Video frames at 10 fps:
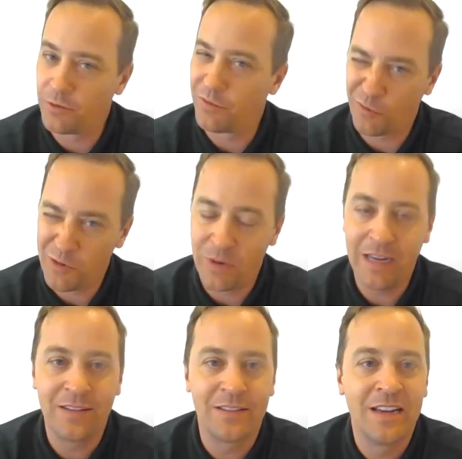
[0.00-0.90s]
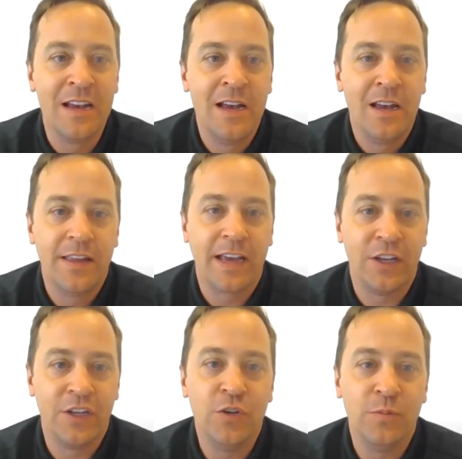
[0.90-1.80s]
so 3 weeks that
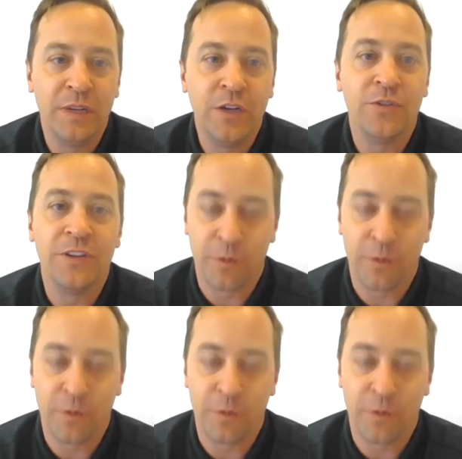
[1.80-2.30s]
can be used